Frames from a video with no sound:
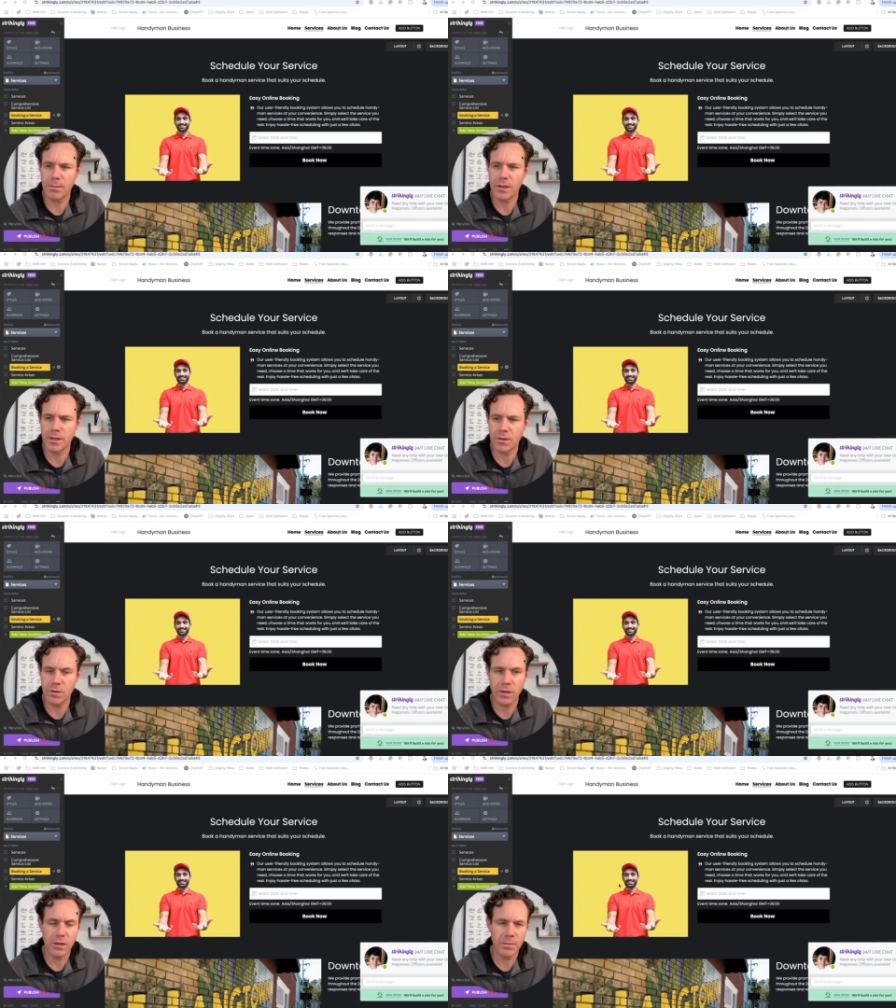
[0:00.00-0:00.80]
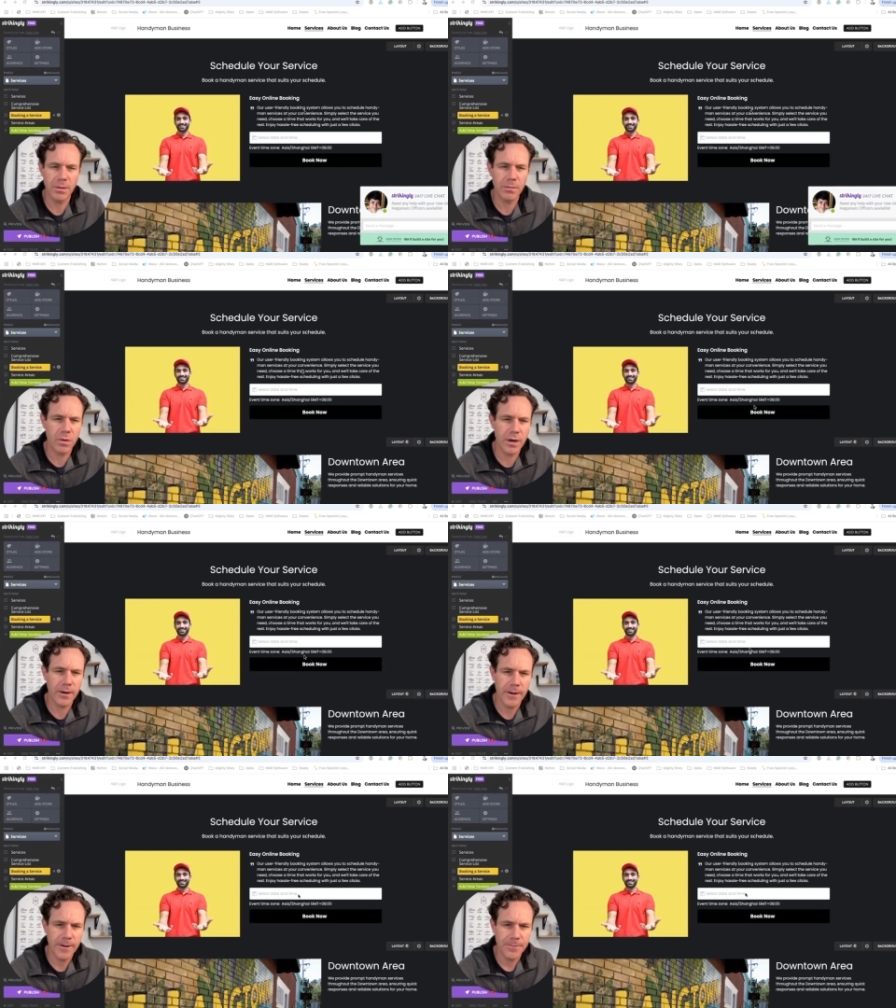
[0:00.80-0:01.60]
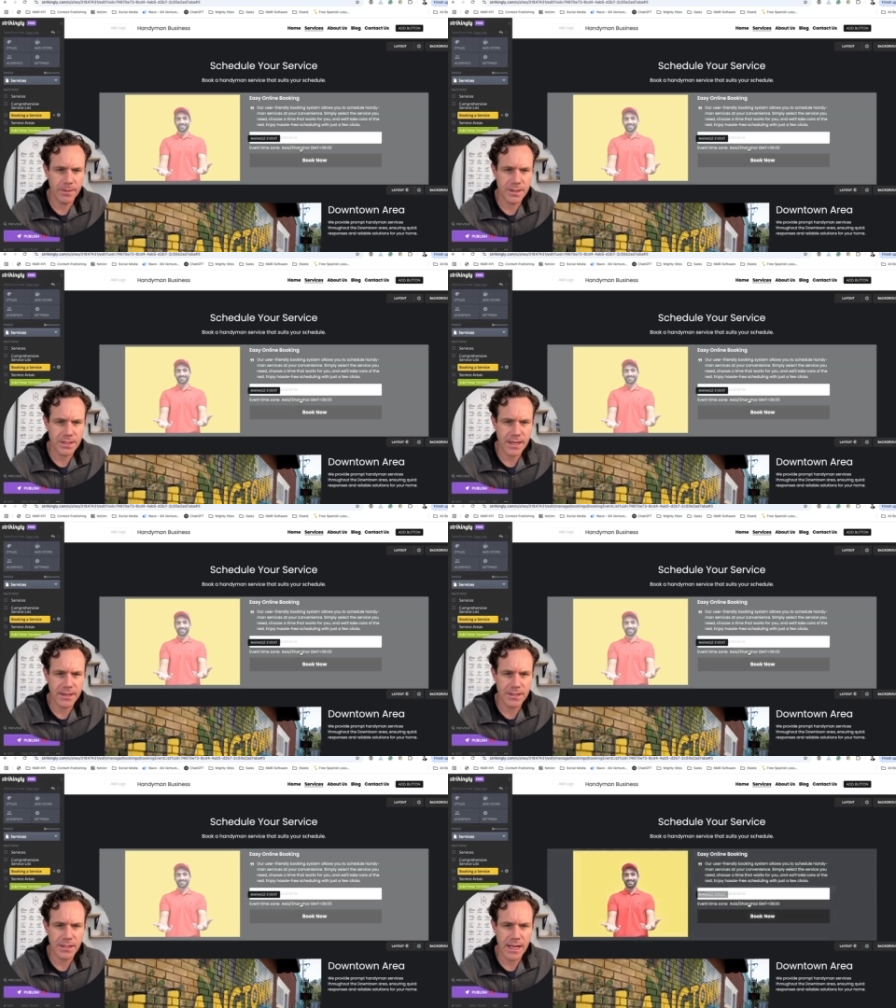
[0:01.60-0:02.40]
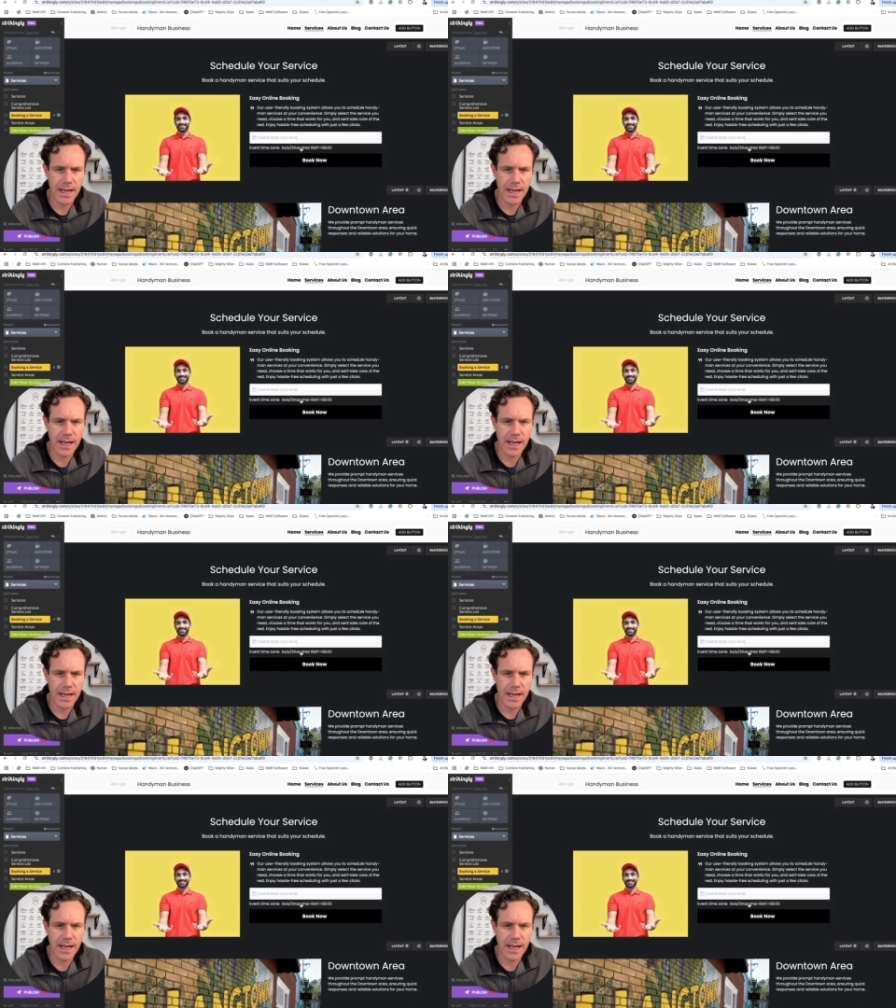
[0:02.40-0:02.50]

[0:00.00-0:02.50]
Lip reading: do a little bit more. It's got this time